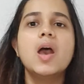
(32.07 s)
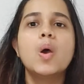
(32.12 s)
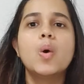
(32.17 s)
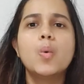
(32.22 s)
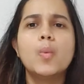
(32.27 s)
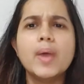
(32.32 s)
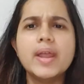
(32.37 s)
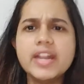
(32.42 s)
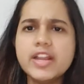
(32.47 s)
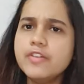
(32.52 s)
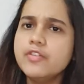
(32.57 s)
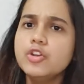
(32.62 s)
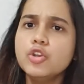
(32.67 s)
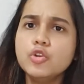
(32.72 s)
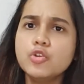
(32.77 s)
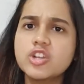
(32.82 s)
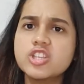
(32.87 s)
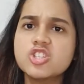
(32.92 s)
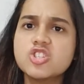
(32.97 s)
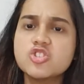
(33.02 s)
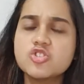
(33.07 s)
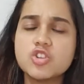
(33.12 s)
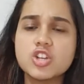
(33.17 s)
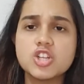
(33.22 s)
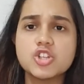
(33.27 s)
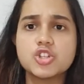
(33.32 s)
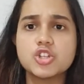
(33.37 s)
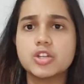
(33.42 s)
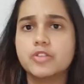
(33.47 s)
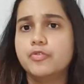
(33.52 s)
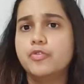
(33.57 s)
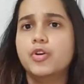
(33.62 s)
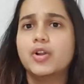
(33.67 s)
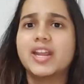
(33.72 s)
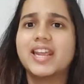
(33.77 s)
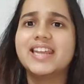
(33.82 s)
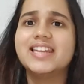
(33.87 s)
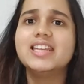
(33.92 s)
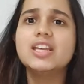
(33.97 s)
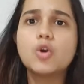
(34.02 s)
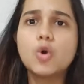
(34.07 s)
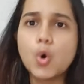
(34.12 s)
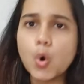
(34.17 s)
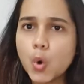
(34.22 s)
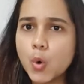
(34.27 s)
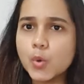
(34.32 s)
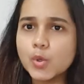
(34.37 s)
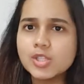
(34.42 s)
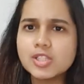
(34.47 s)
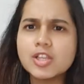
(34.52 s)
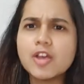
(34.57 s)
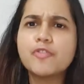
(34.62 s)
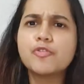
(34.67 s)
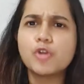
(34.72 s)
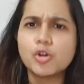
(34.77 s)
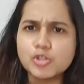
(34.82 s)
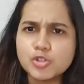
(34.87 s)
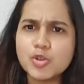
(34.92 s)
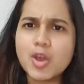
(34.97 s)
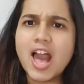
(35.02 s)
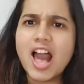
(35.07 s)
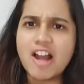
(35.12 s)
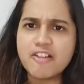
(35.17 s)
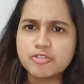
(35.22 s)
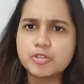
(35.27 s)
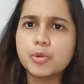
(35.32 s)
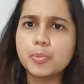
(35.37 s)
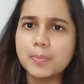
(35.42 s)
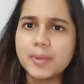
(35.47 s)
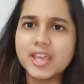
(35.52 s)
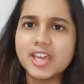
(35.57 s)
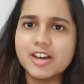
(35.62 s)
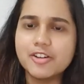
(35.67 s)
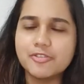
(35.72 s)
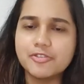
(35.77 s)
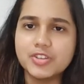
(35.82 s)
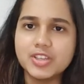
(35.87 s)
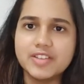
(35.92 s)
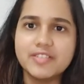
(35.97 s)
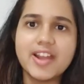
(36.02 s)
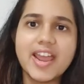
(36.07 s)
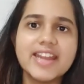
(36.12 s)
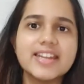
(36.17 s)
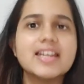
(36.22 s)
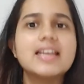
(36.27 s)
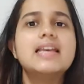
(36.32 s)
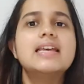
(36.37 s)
Whenever you registration for any course, of course, you have to pay a fee, right?